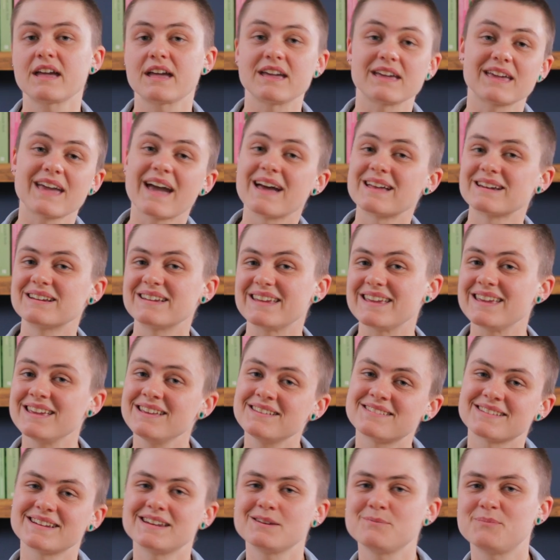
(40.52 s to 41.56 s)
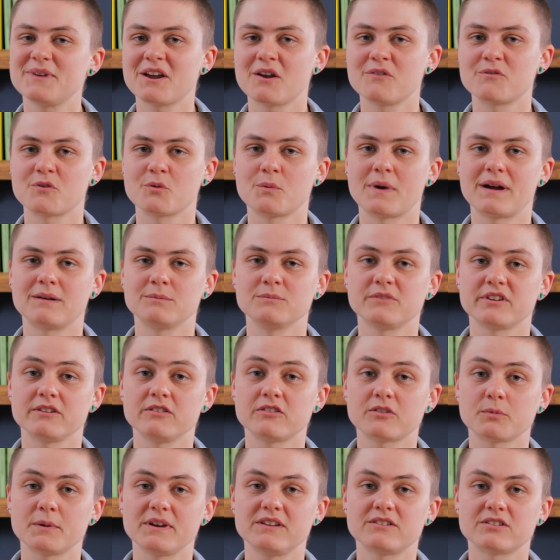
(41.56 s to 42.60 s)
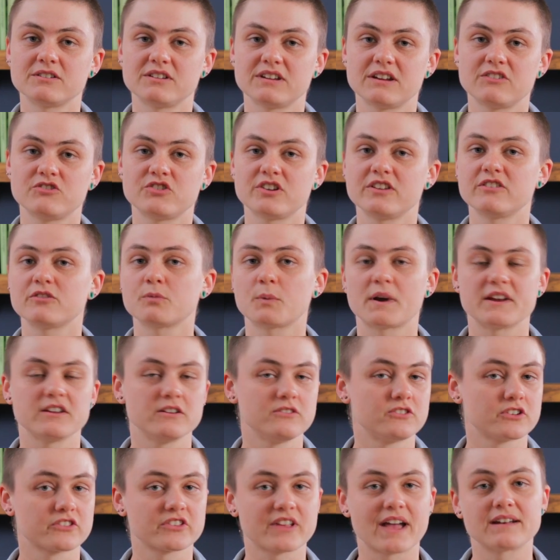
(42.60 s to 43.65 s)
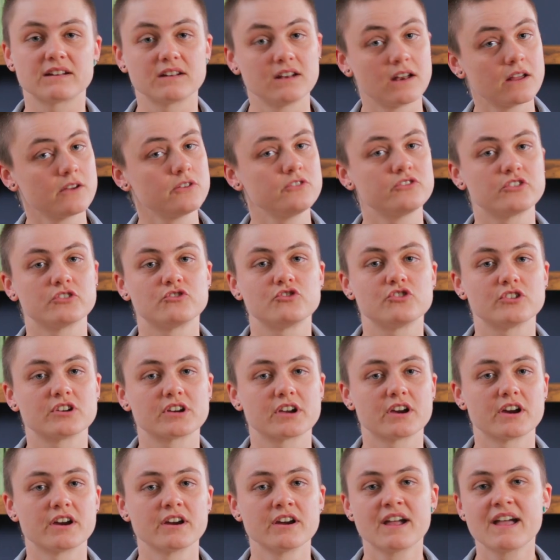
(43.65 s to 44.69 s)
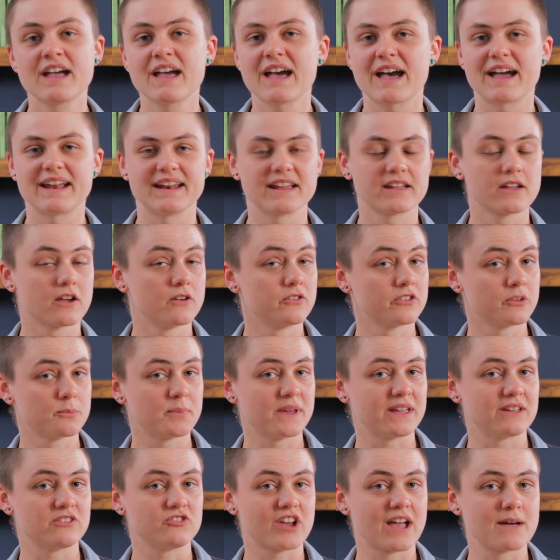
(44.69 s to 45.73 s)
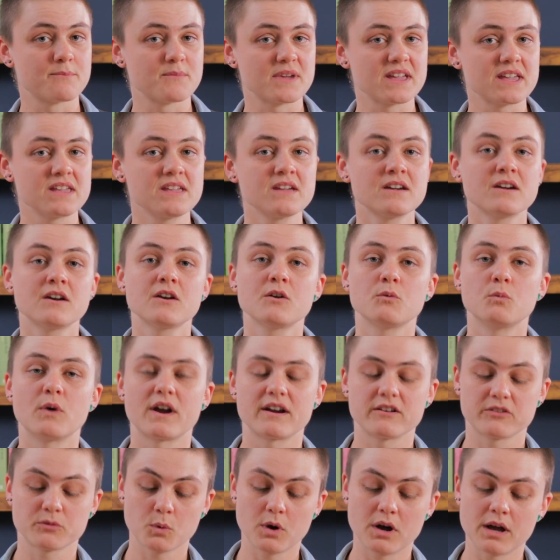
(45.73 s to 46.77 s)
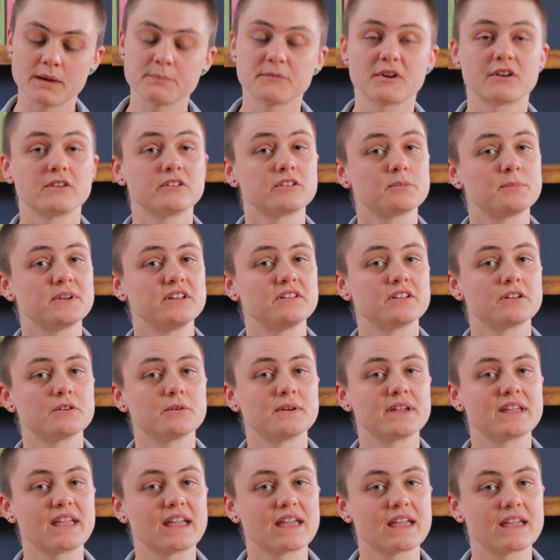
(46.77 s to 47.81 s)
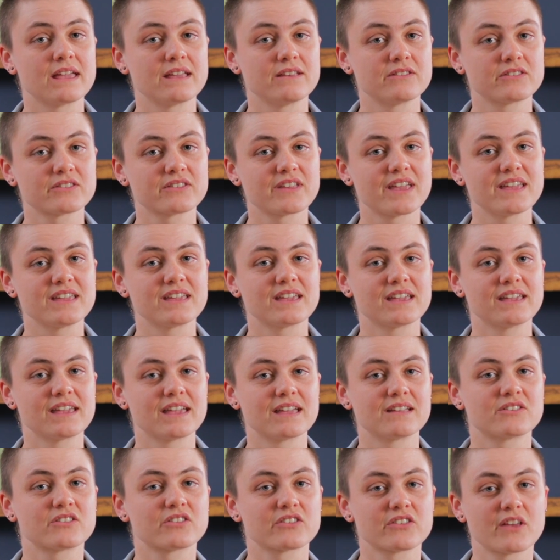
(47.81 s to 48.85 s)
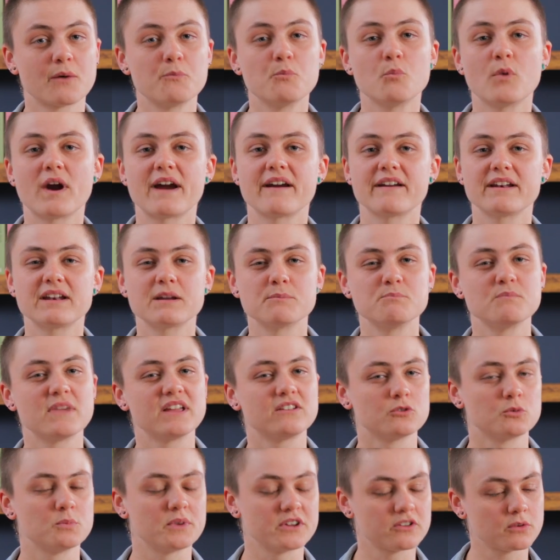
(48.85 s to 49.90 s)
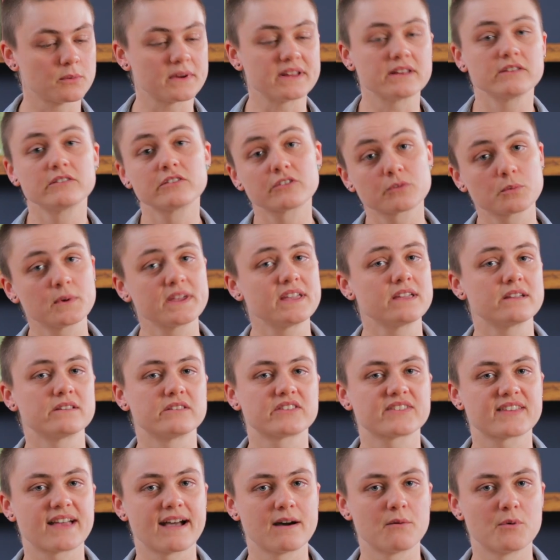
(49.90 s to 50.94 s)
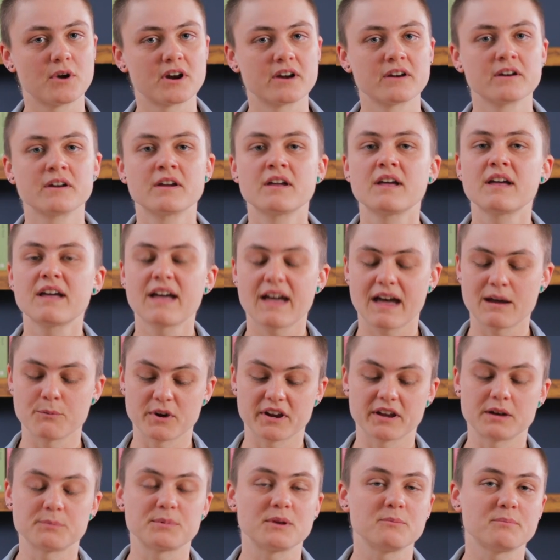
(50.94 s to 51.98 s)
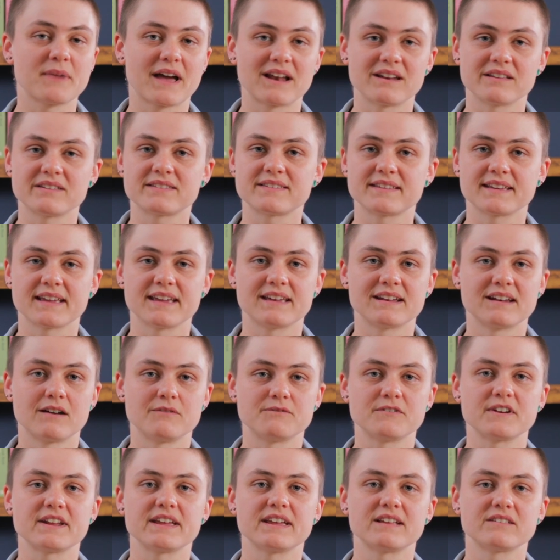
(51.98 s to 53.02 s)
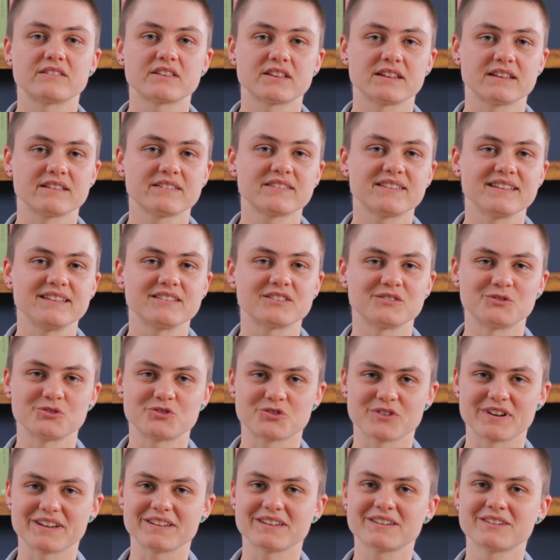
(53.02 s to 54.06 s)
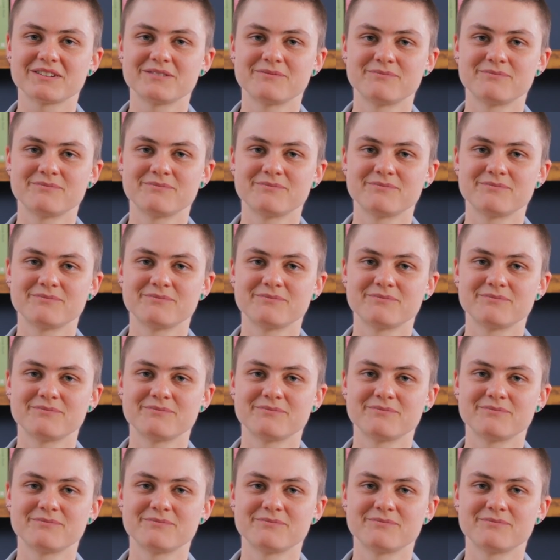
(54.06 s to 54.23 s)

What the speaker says: It can easily be overwhelmed in sweeter dishes where you just add loads of sugar and it goes a bit jammy, whereas what I'm going to be doing is taking it somewhere in the middle between sweet and sour, and we're going to be balancing it lovely into this seasonal drink.